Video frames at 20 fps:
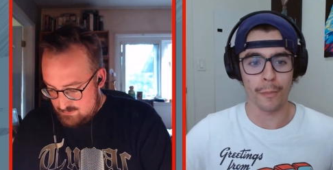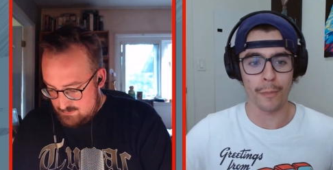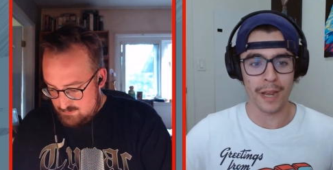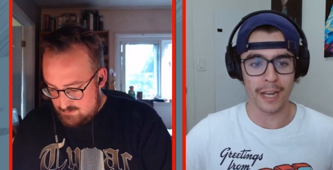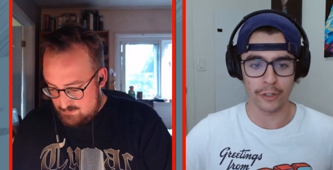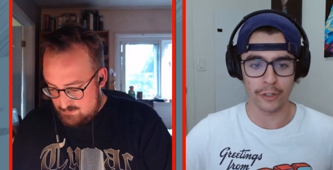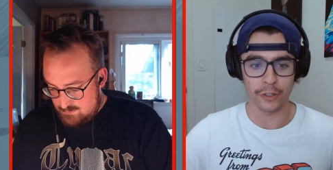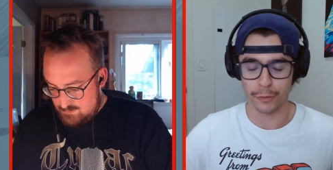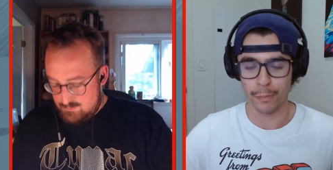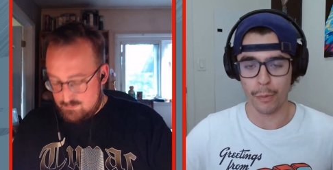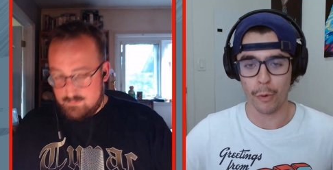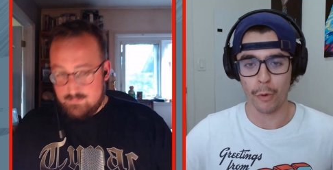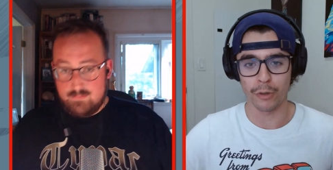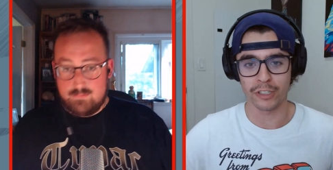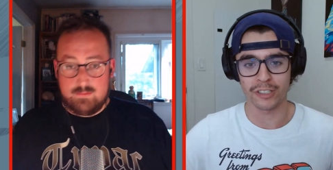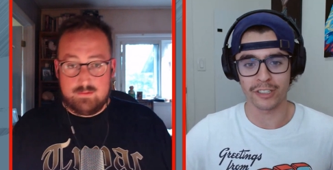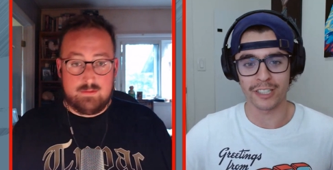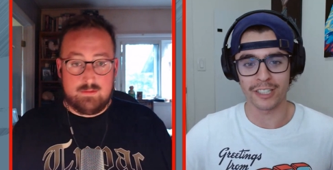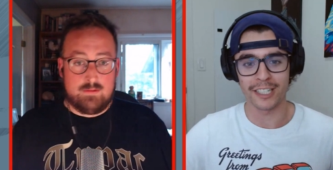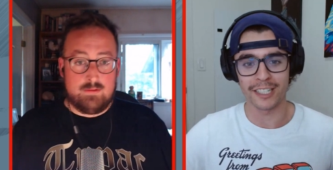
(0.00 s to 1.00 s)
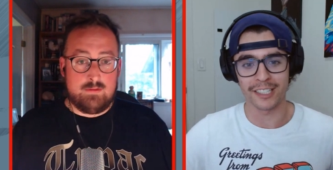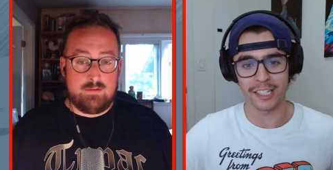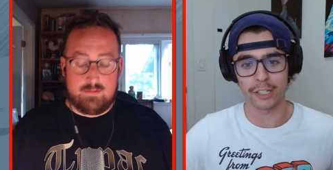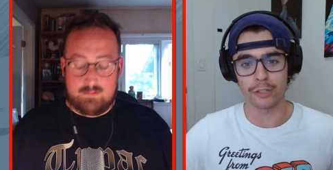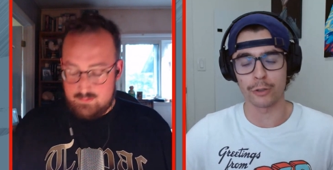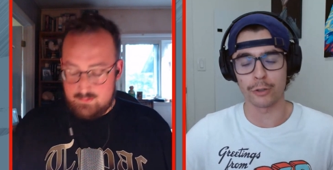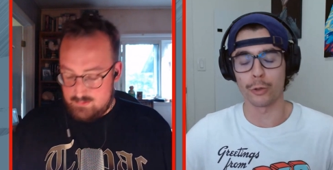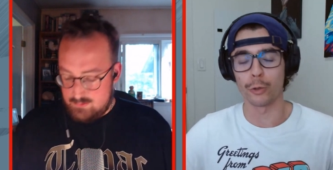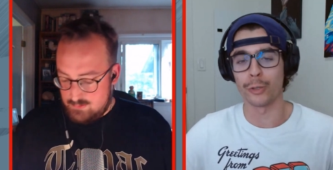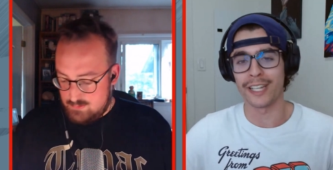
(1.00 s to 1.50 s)
Speaker 1: major sports leagues,
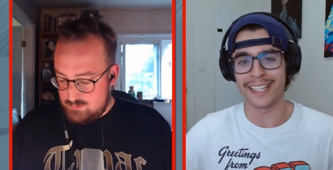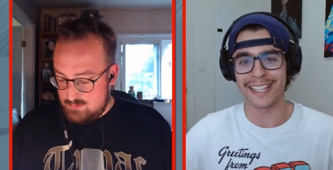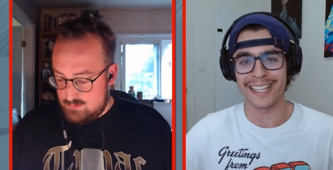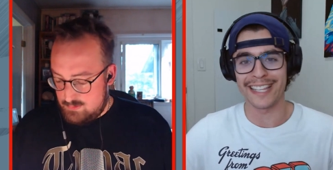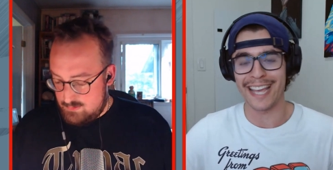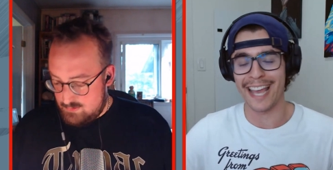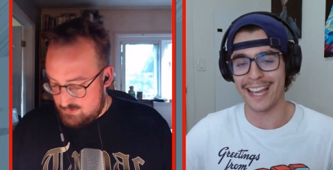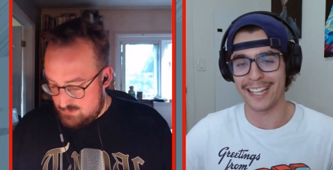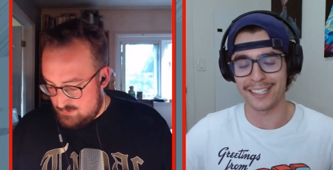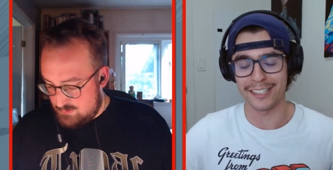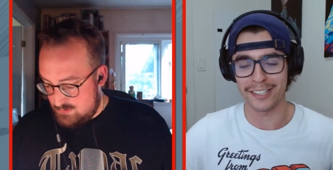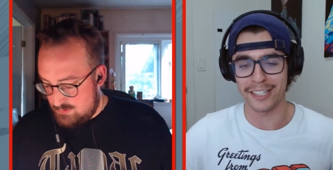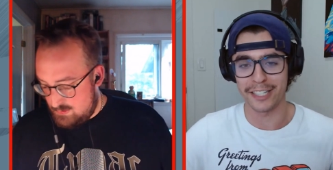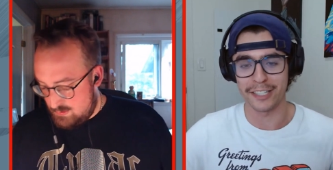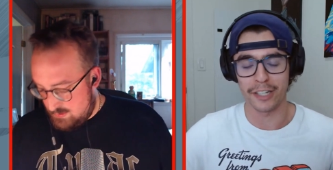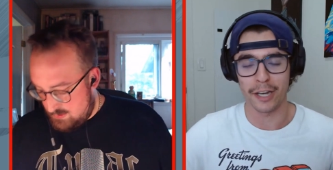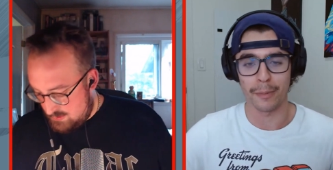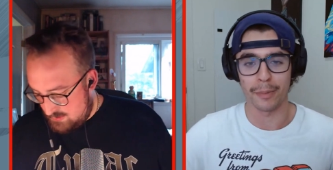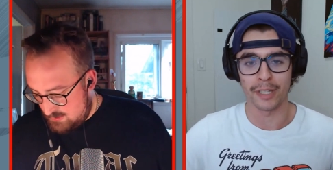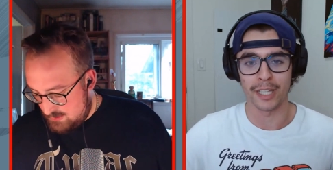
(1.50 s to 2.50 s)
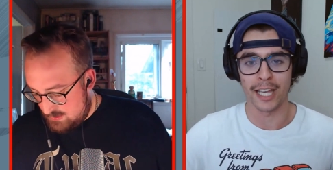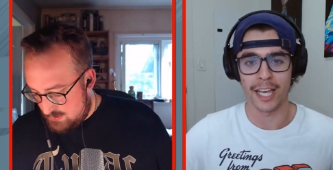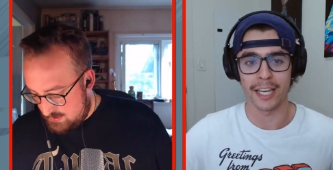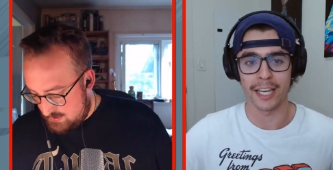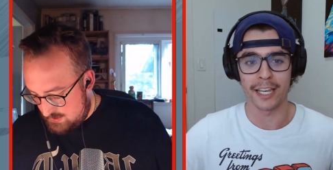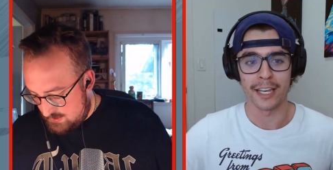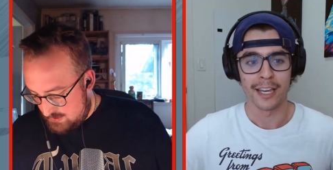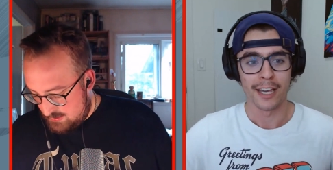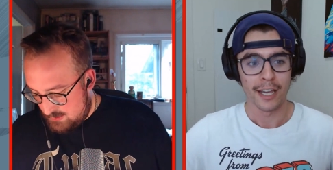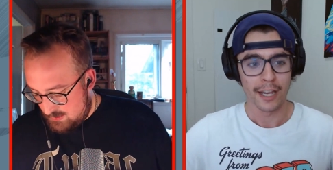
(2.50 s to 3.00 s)
including the
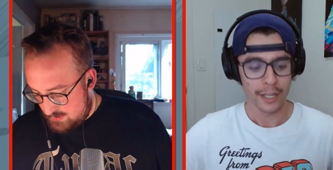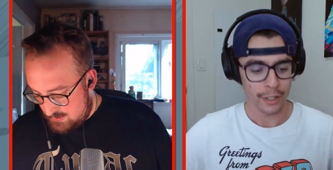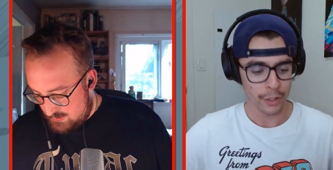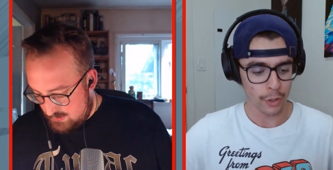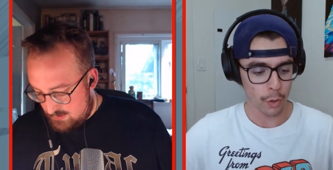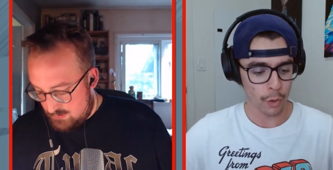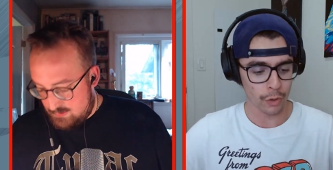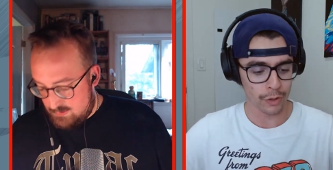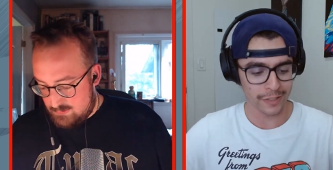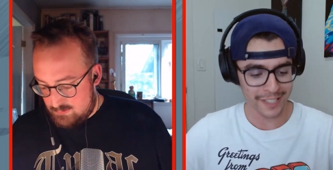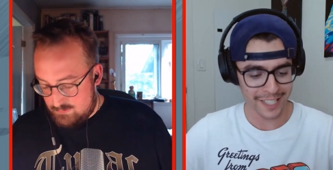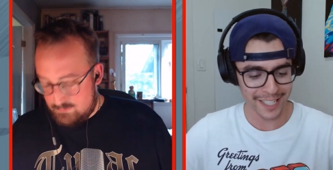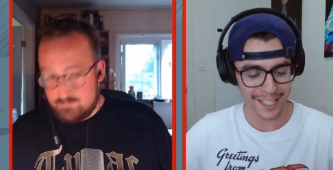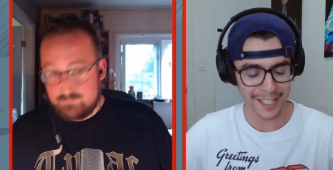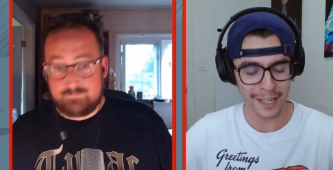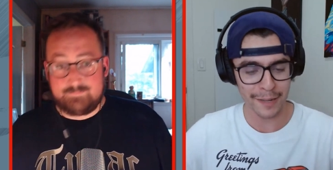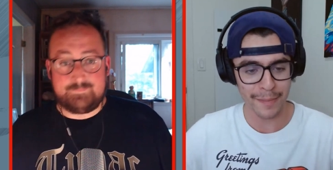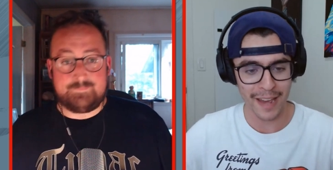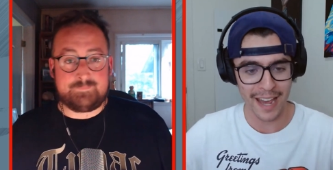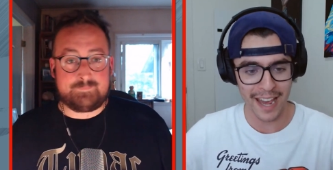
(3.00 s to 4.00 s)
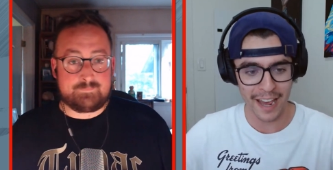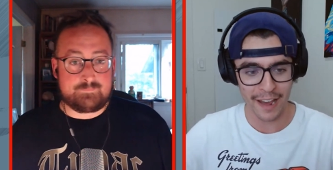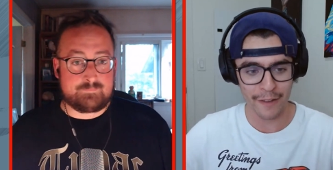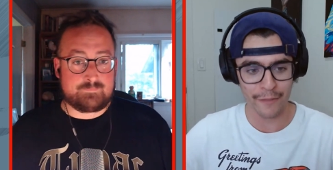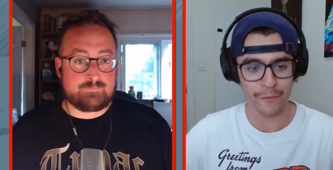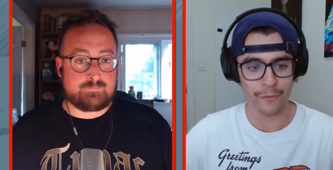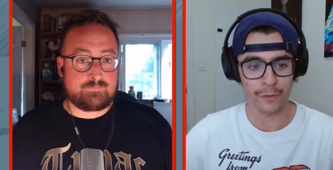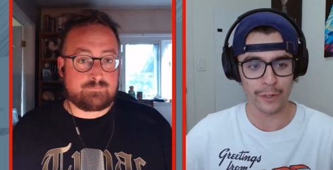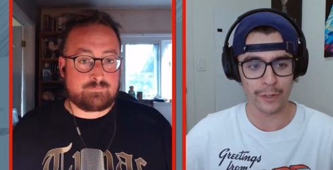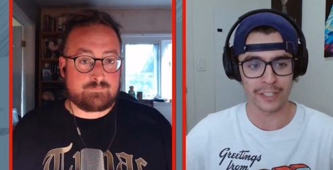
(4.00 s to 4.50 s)
NCAA, your team
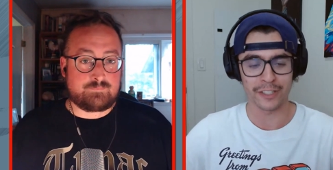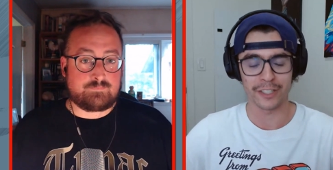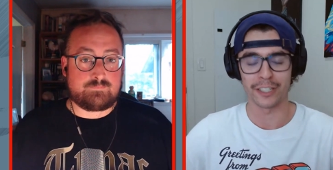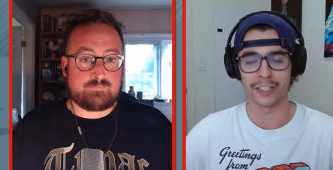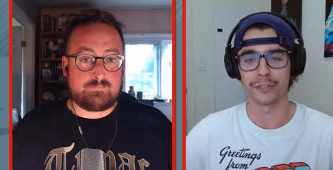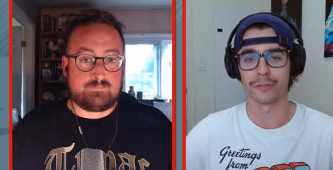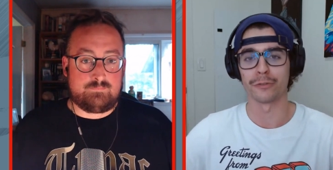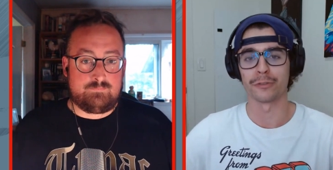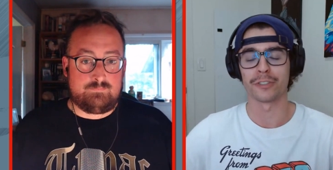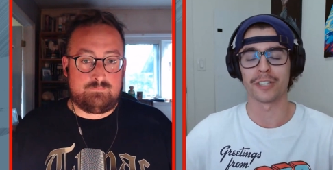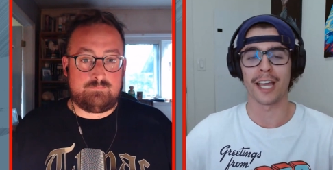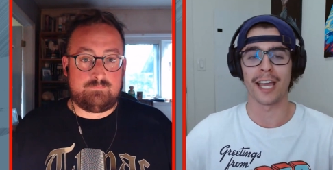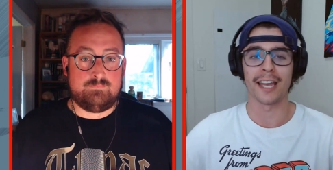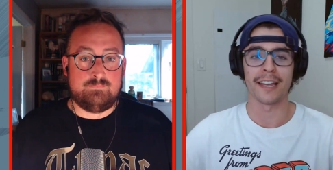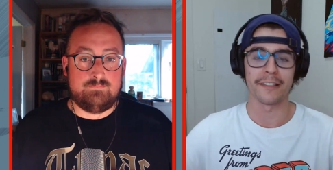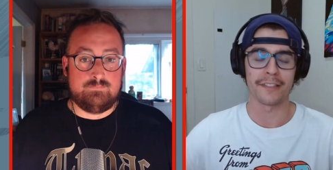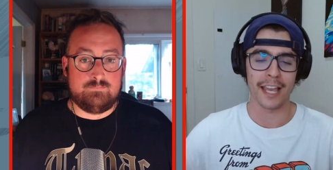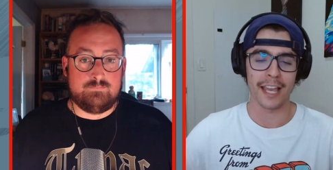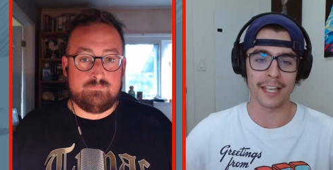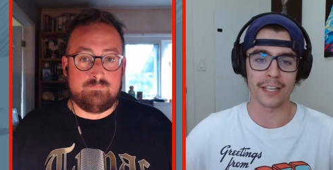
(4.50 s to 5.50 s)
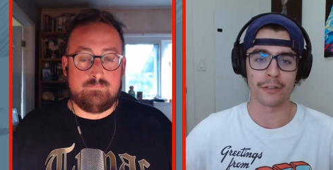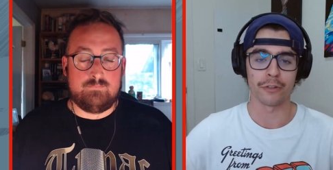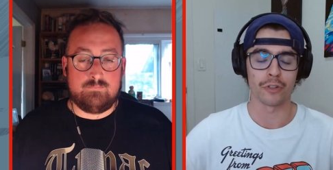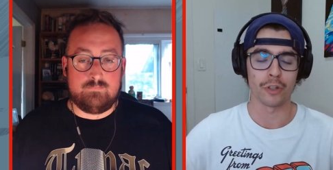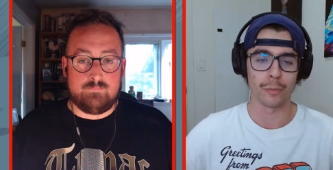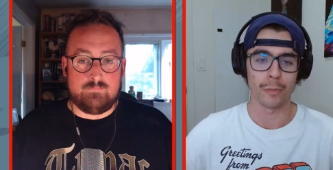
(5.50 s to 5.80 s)
every single day. And thank you so